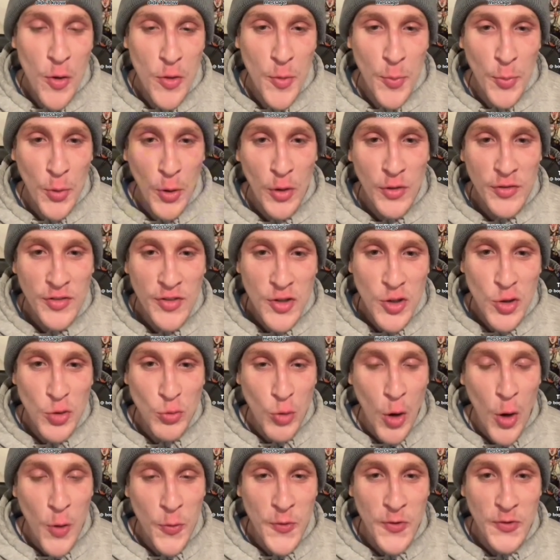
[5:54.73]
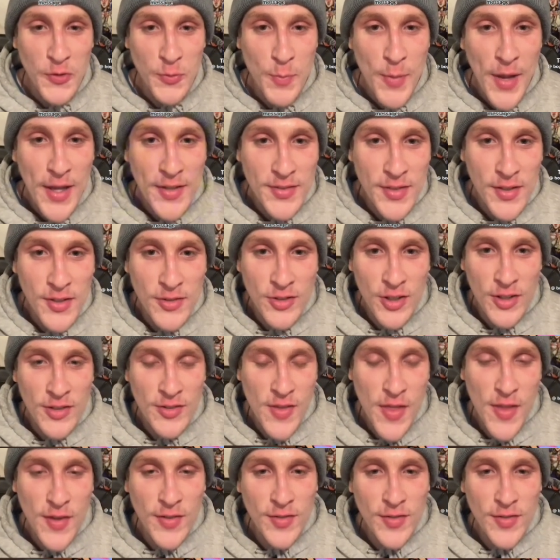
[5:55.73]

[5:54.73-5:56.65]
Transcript: the person who wrote this message is the